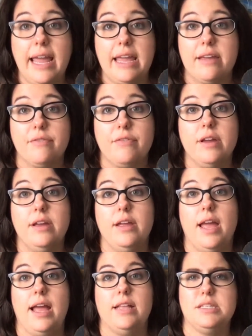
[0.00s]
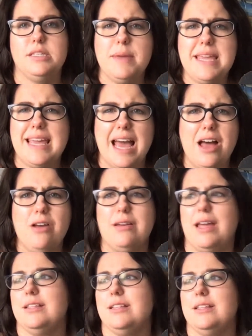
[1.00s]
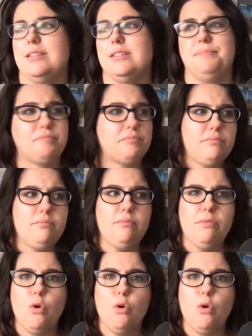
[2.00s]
life and speaking out against